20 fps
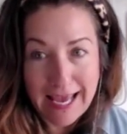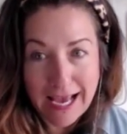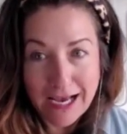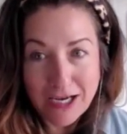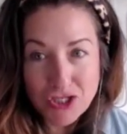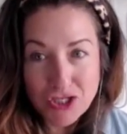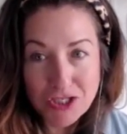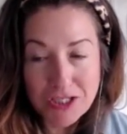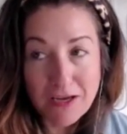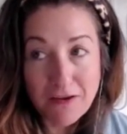
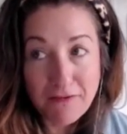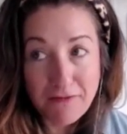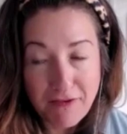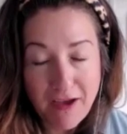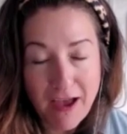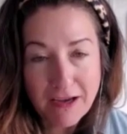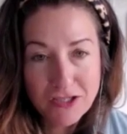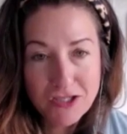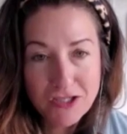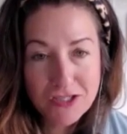actually
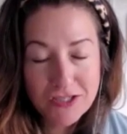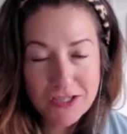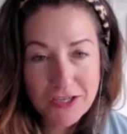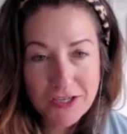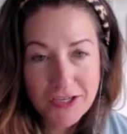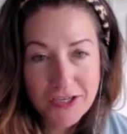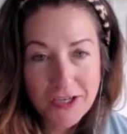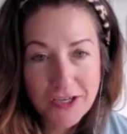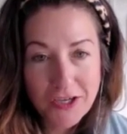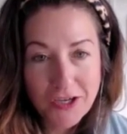affect
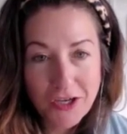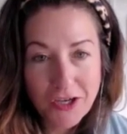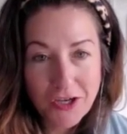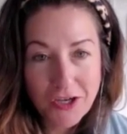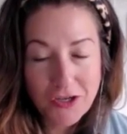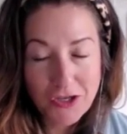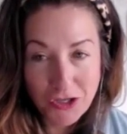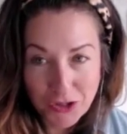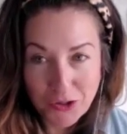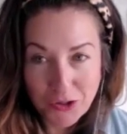
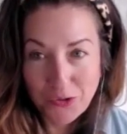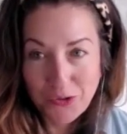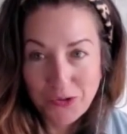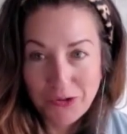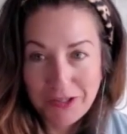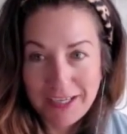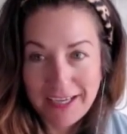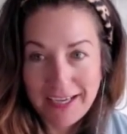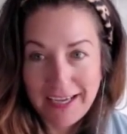you.